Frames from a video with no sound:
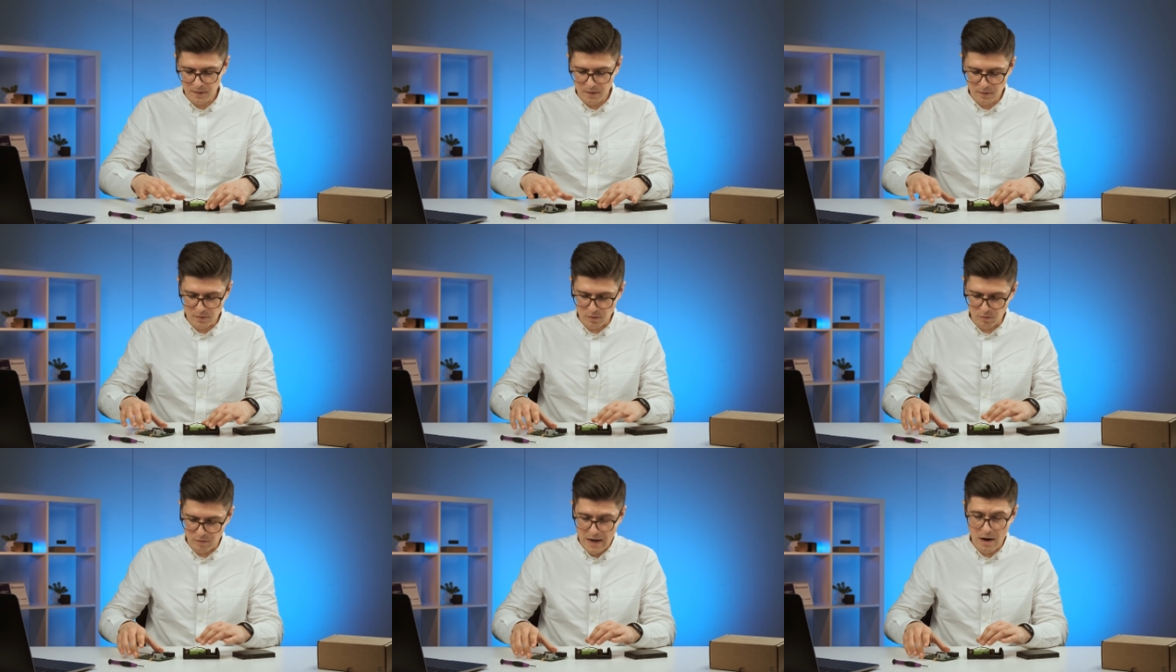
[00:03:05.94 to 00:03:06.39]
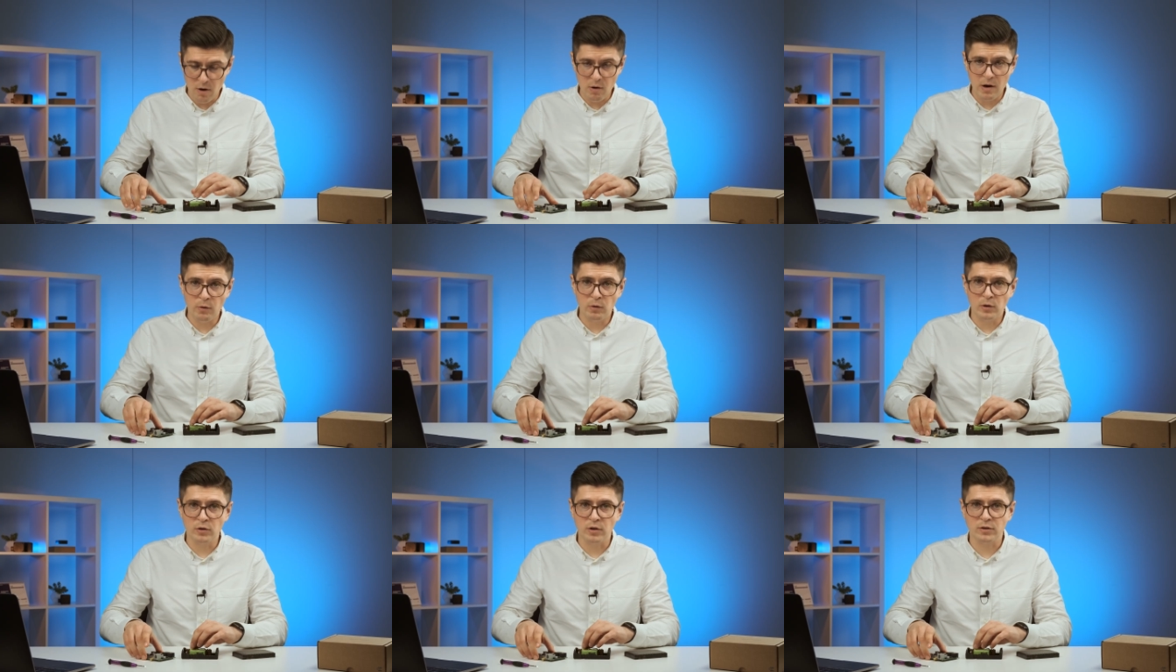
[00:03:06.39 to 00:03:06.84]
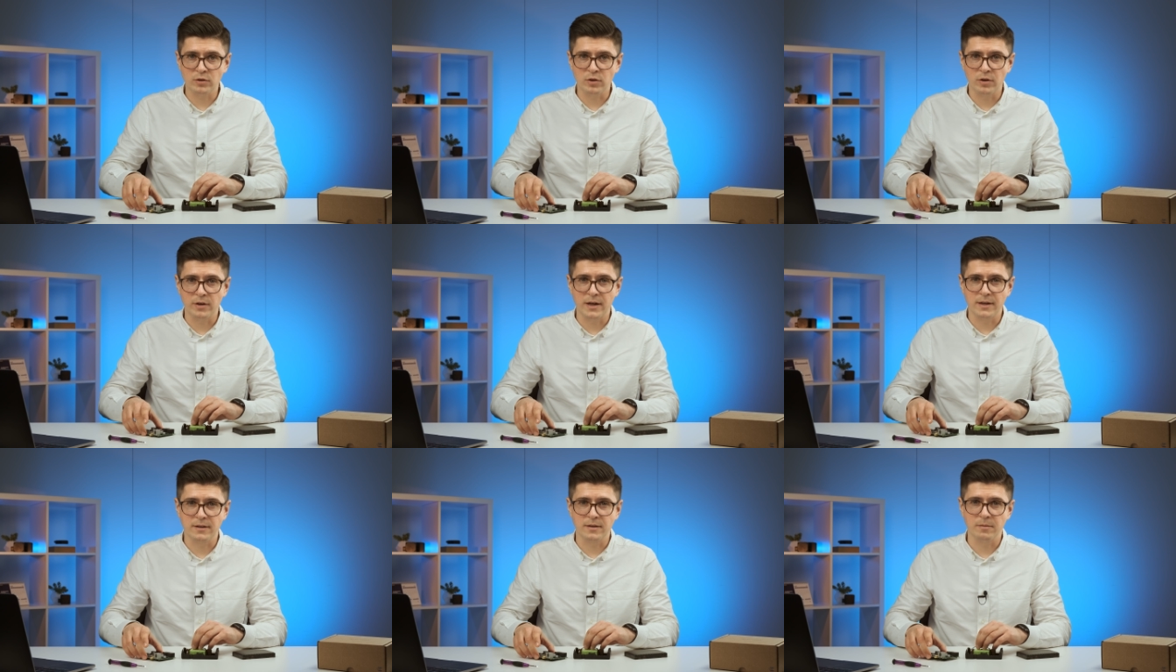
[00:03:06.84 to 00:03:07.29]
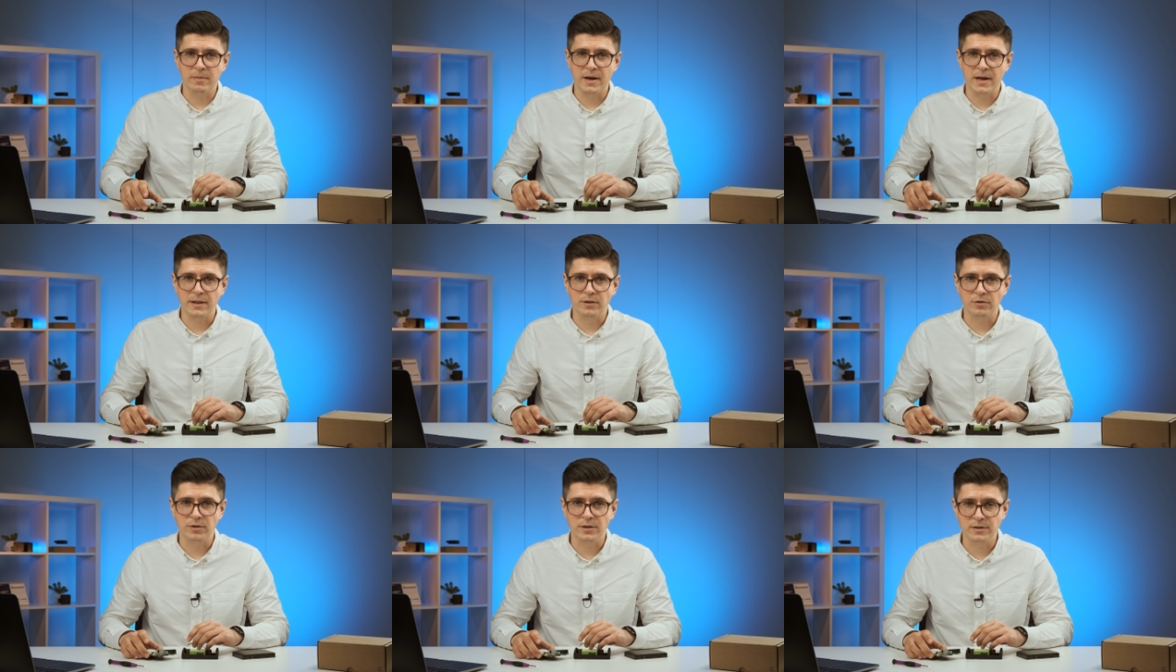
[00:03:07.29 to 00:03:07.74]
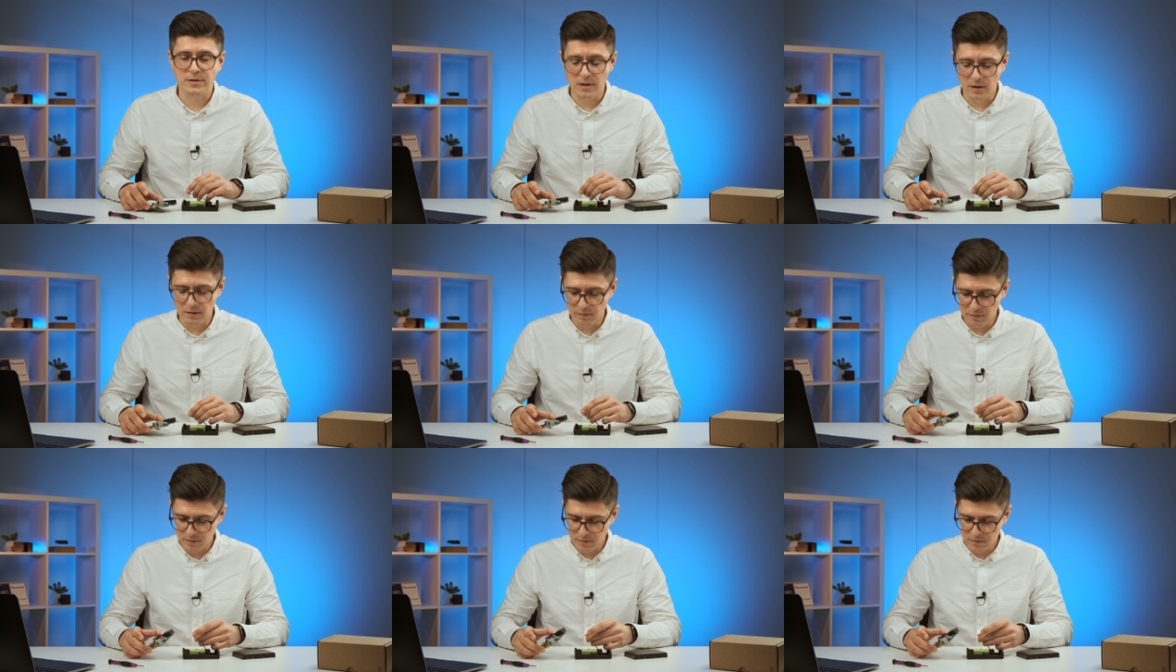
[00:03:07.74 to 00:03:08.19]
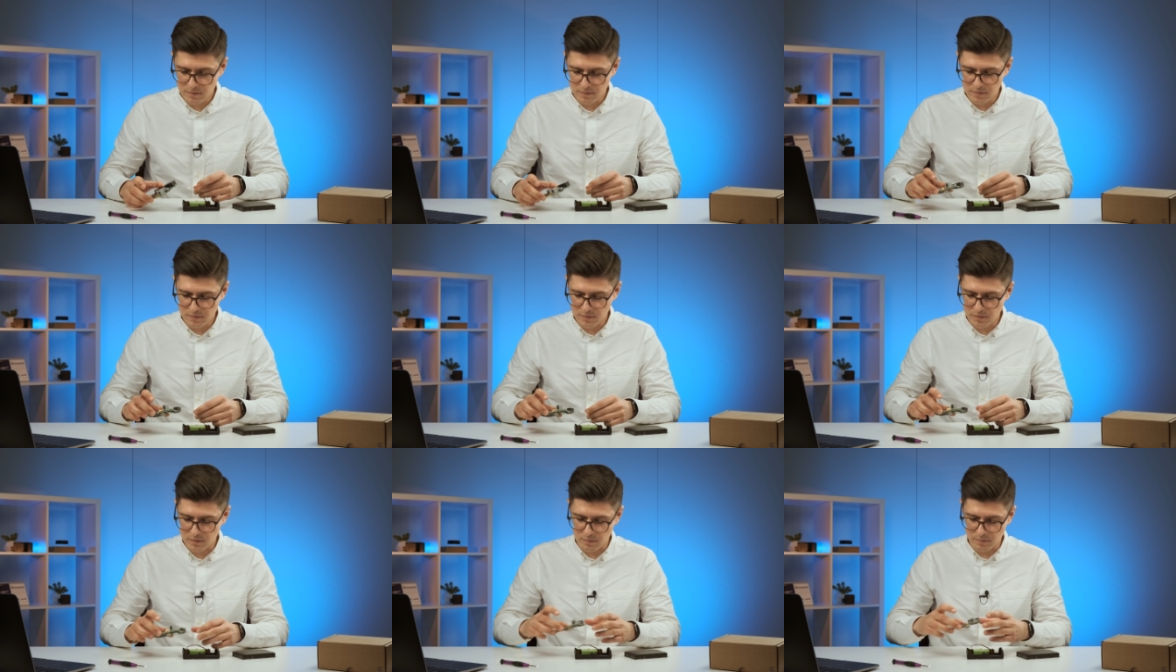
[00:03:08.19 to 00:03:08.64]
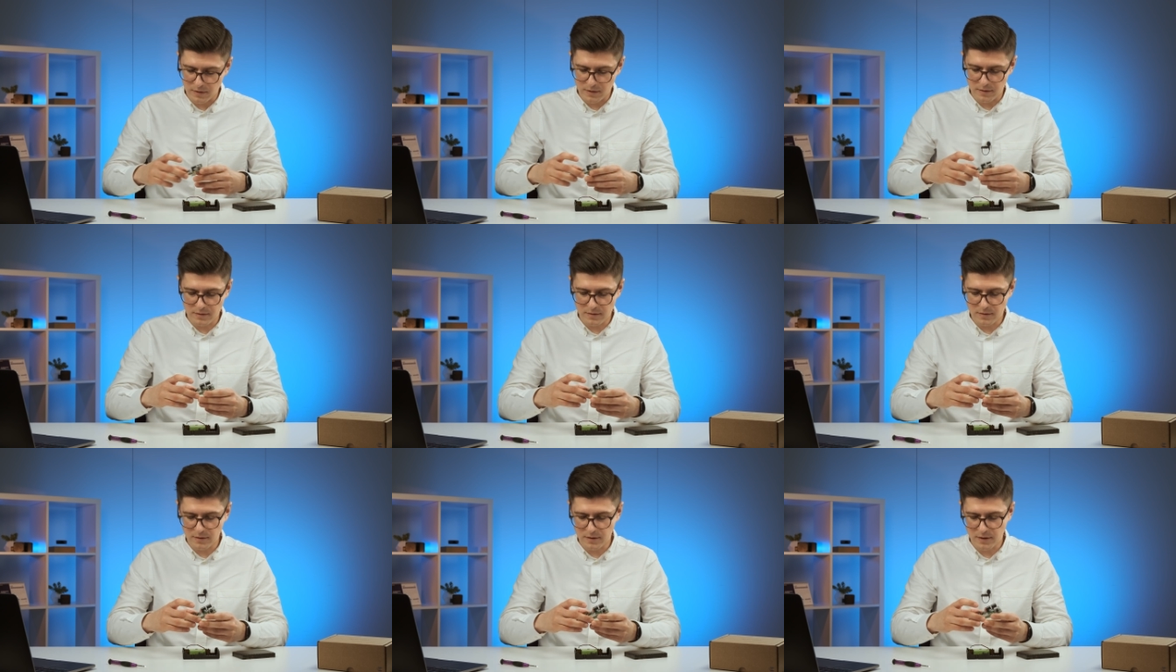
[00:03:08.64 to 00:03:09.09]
So now I will not connect the battery itself, so but